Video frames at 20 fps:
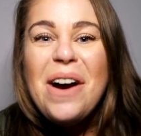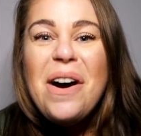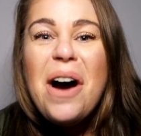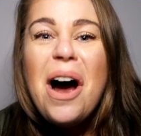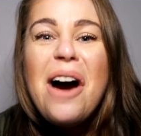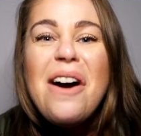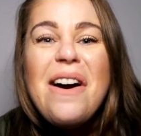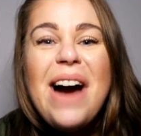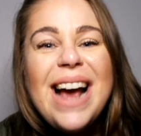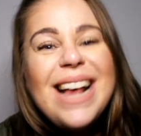
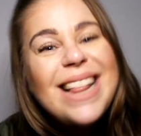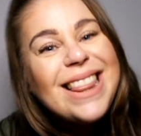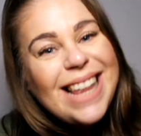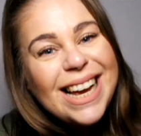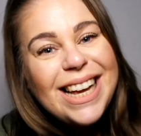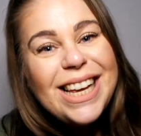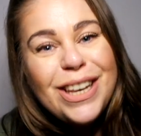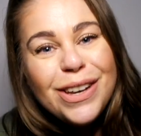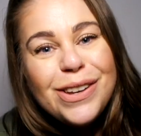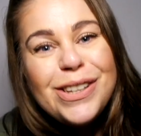Alright,
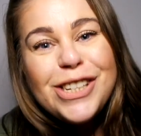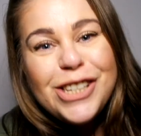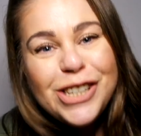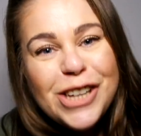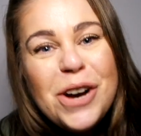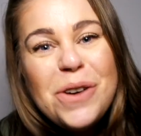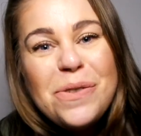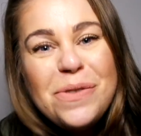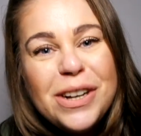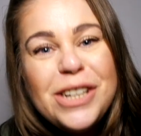thank you
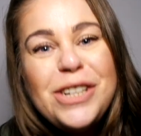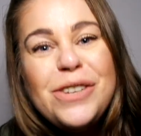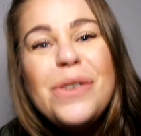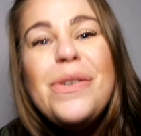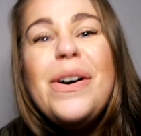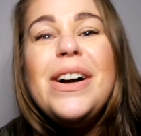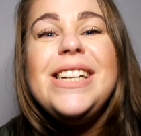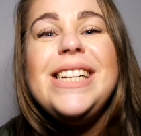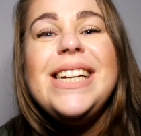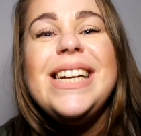so much for
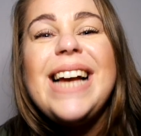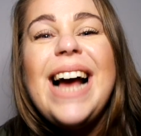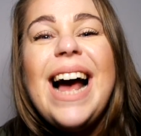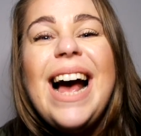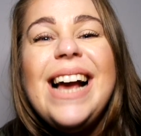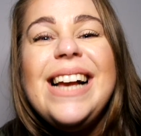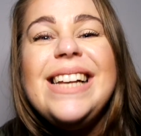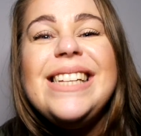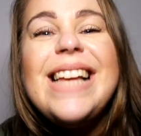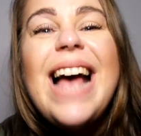watching
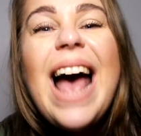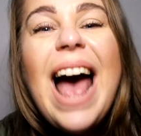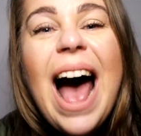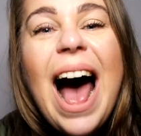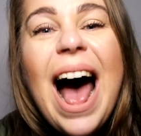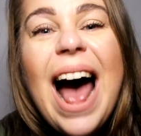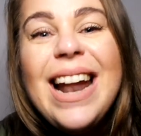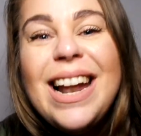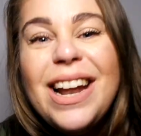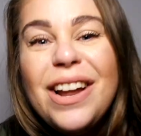guys,
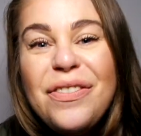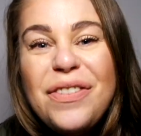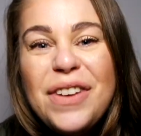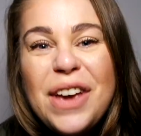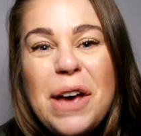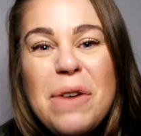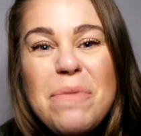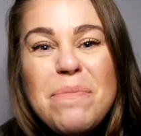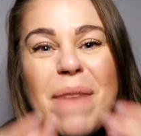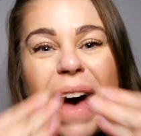and love
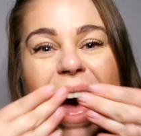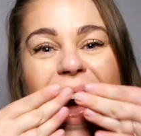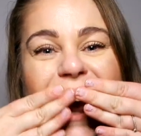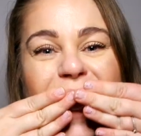you. Bye.